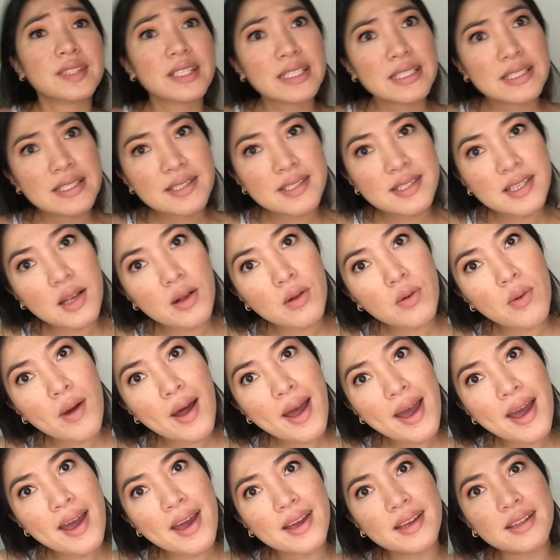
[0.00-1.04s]
It's so
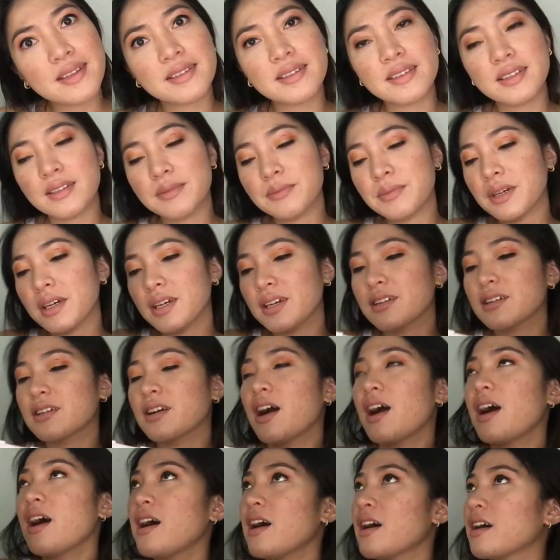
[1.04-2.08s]
wet! Oh my